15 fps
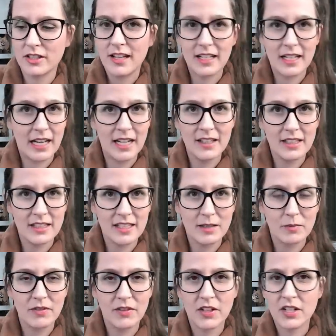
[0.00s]
And Kaylee
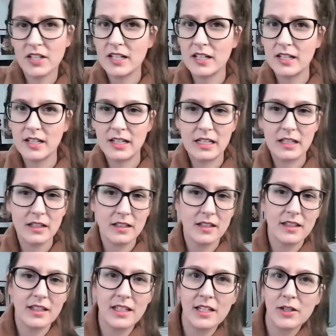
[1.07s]
seems very
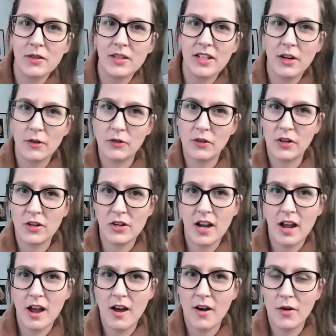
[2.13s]
leery of her
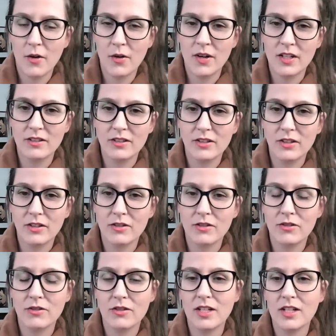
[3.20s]
now,
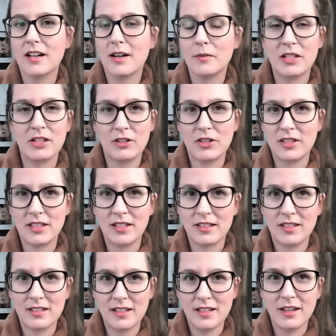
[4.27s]
so I'll be interested to
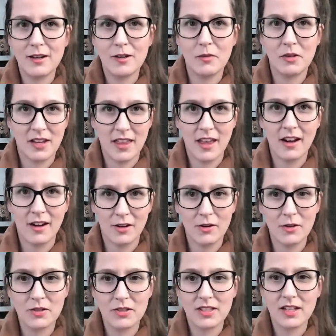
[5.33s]
see where that
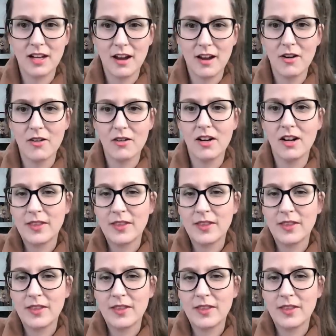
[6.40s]
goes now.